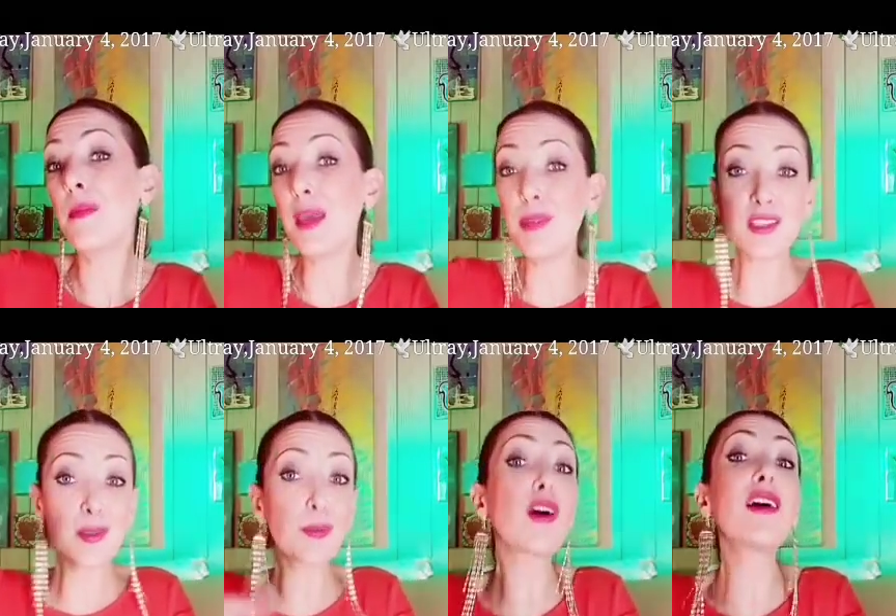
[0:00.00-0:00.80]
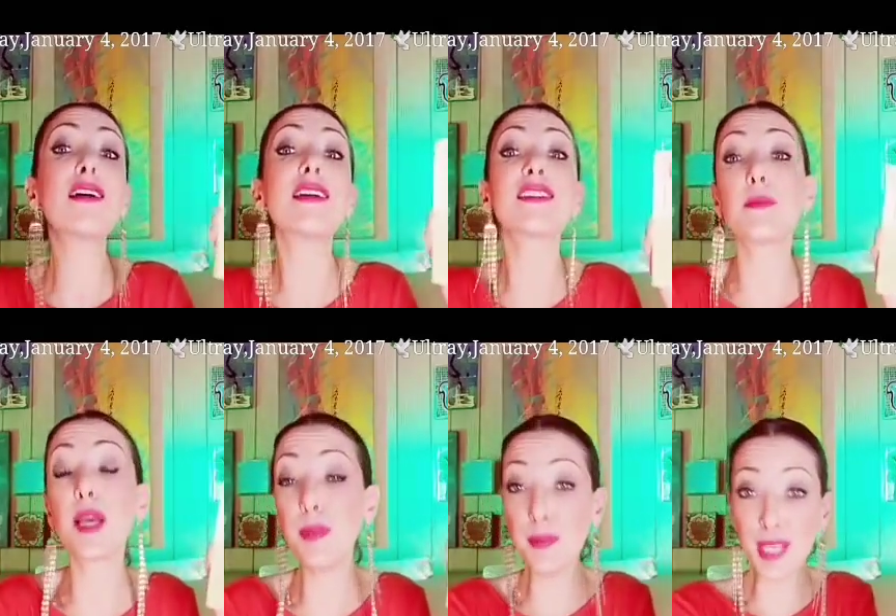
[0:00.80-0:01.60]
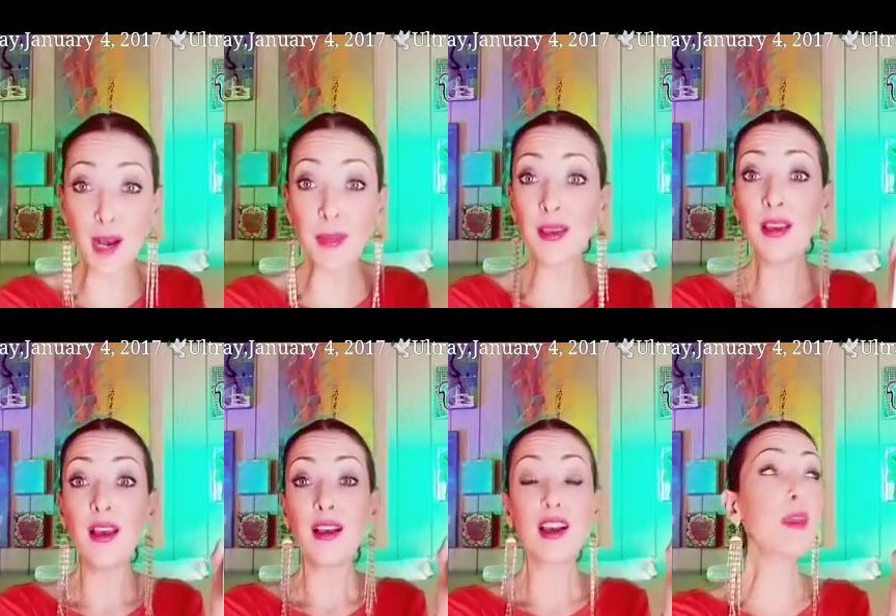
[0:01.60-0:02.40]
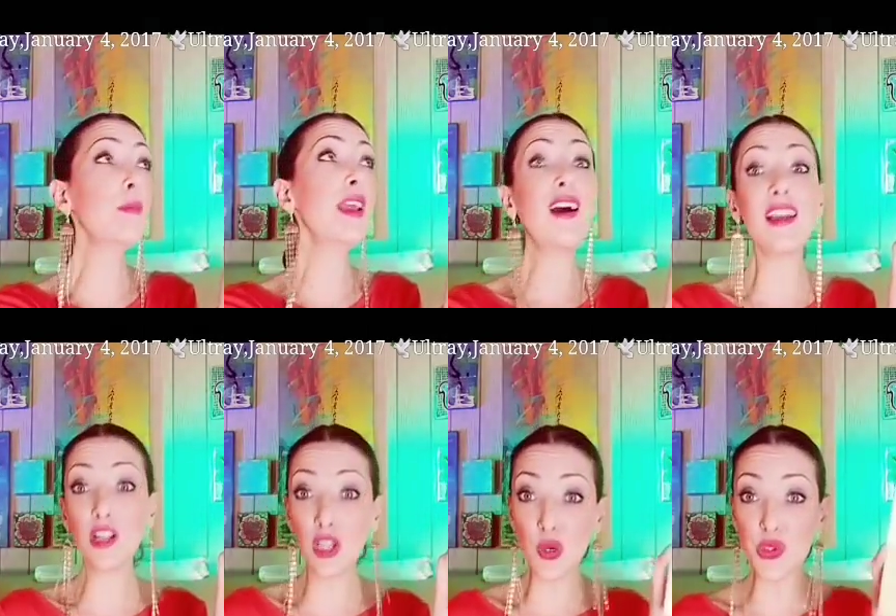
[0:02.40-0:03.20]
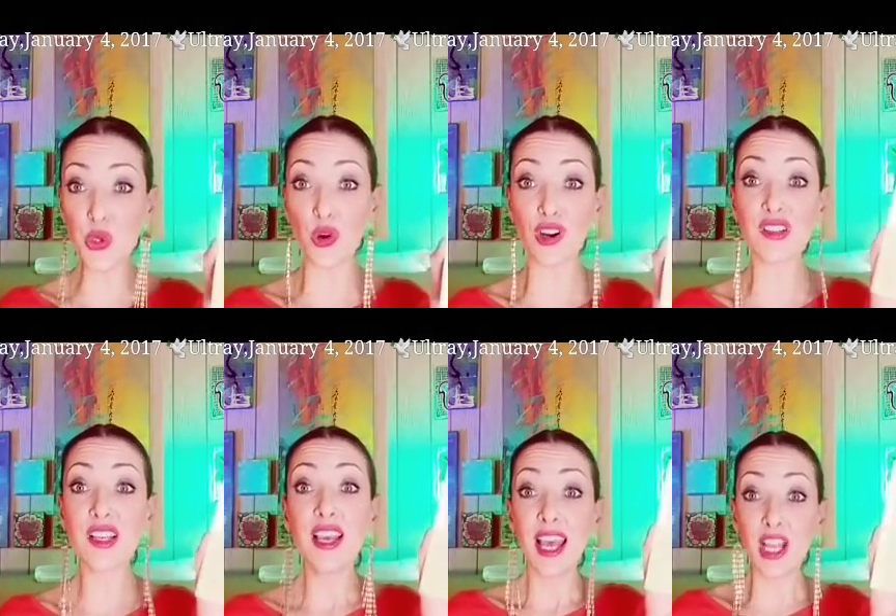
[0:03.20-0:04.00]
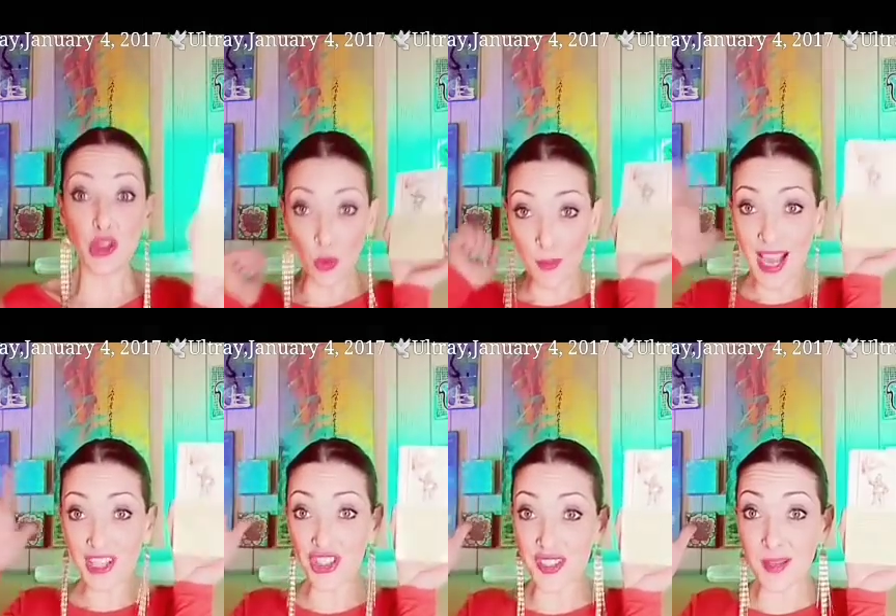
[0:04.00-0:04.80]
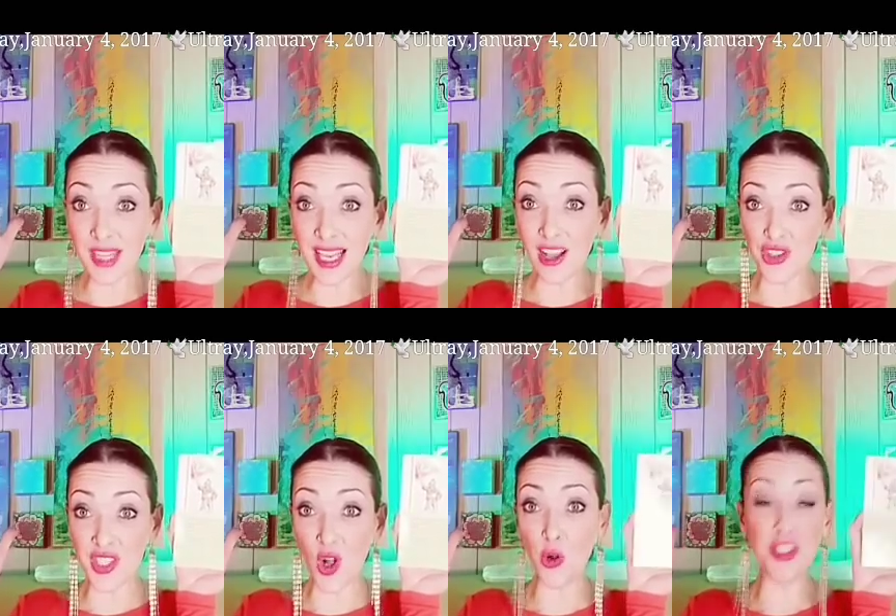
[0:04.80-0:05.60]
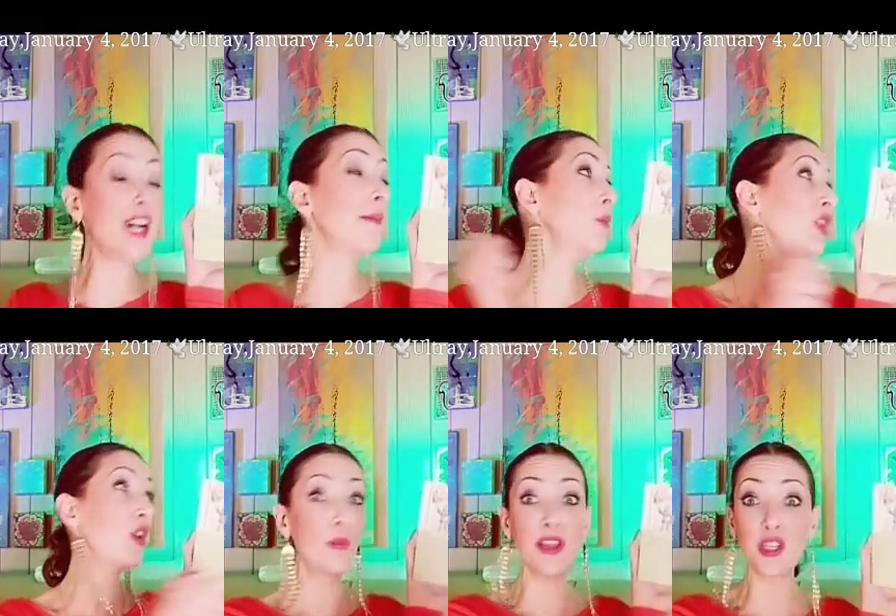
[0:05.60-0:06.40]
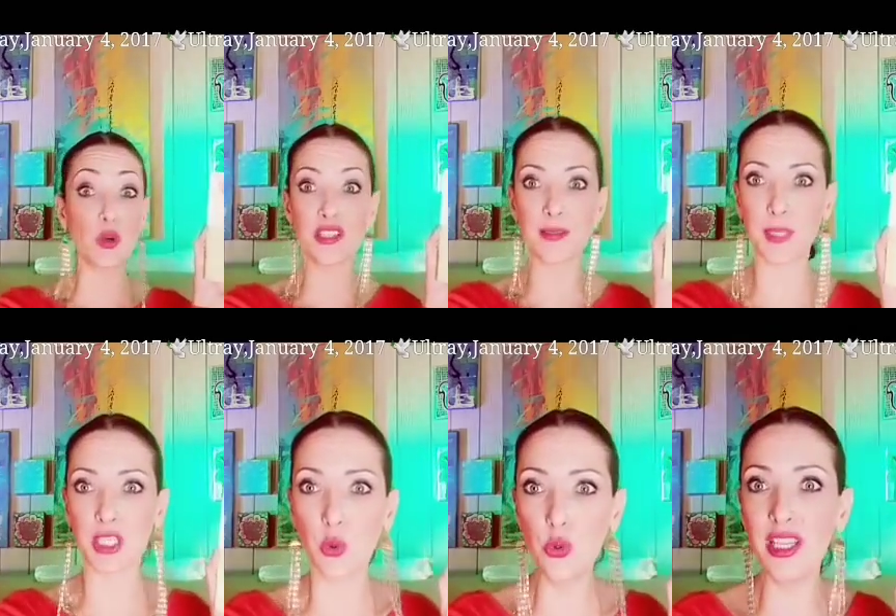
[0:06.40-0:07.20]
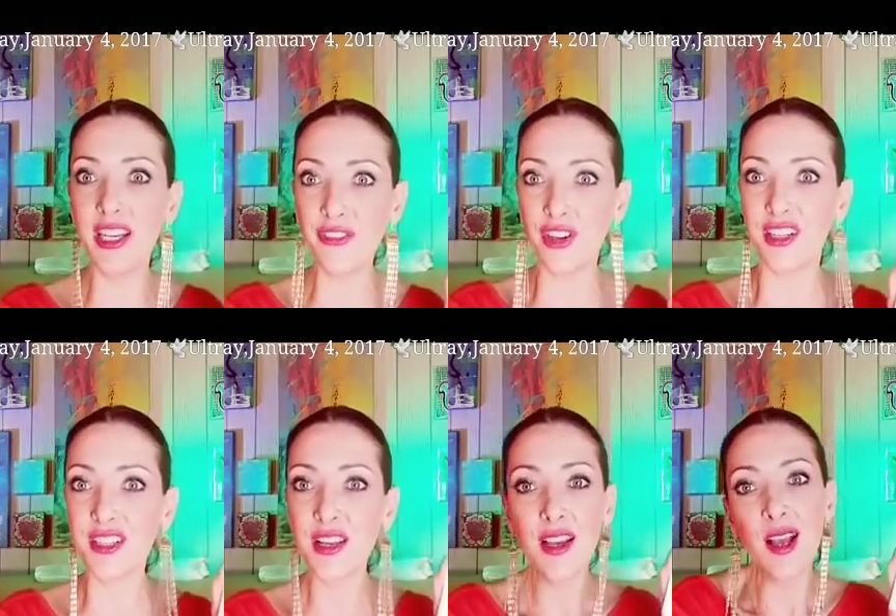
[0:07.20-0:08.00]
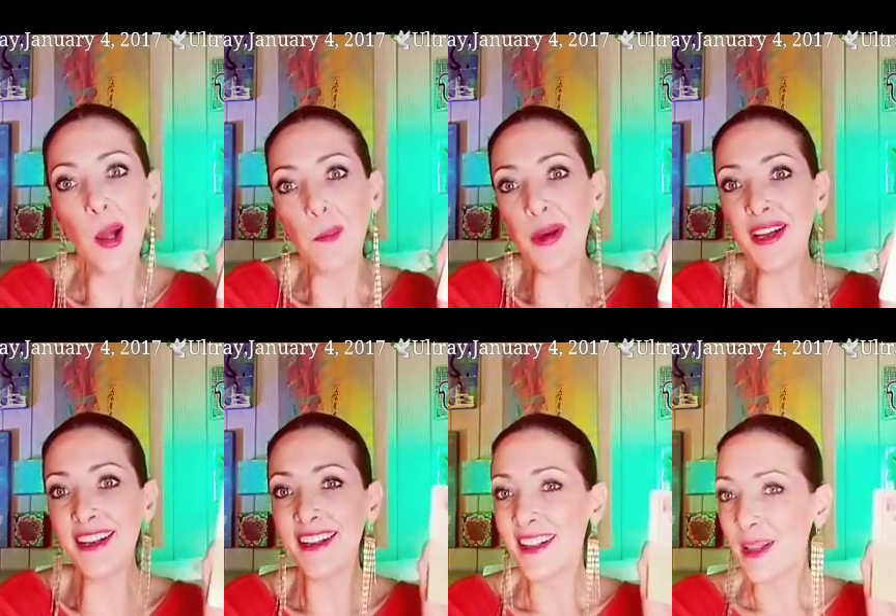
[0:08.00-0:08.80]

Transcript: maybe a surprise. It might be coming behind closed doors. And you imagine something else the whole time. And when you open that door, it's something totally different. But